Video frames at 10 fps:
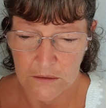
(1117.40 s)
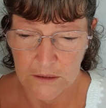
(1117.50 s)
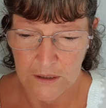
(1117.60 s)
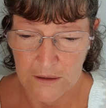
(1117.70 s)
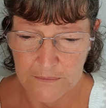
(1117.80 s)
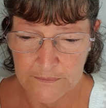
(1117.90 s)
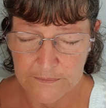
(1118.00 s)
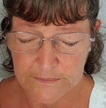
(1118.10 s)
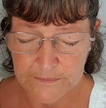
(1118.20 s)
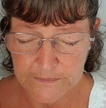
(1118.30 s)
Okay.
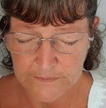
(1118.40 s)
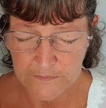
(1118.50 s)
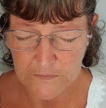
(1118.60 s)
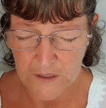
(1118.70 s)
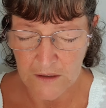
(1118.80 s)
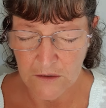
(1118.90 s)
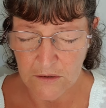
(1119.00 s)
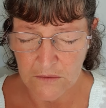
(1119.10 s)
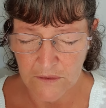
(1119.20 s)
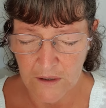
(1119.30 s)
Thank
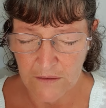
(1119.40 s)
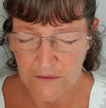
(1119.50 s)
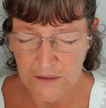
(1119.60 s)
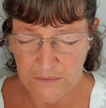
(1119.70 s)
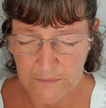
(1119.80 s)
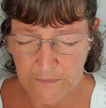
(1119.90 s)
you, Father.